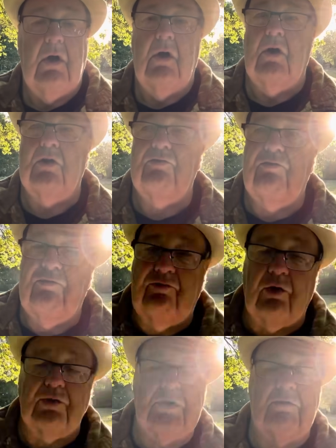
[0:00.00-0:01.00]
has
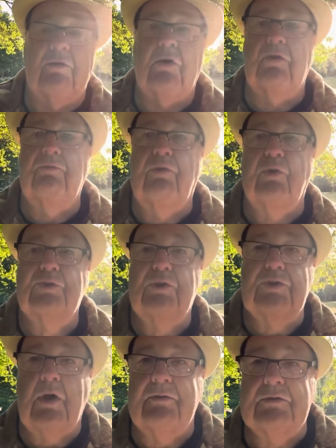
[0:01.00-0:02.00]
fucked us
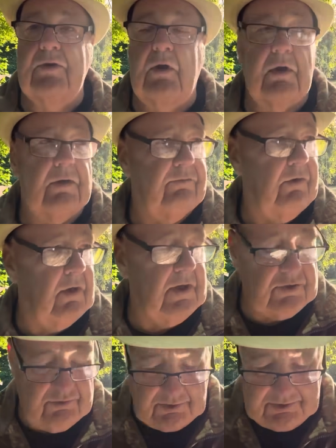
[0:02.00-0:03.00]
over royally for the
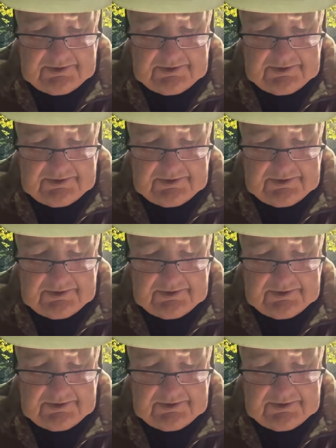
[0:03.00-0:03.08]
last 40